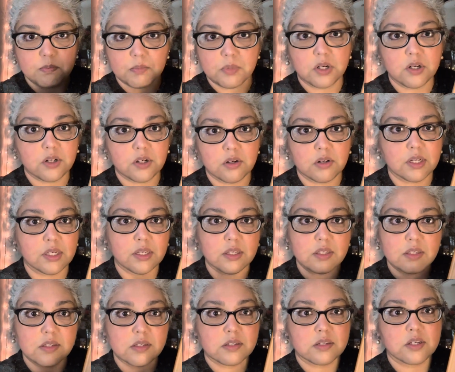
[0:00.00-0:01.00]
Mercury
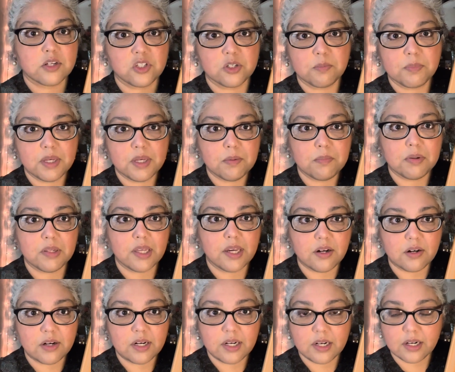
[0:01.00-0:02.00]
is such a big player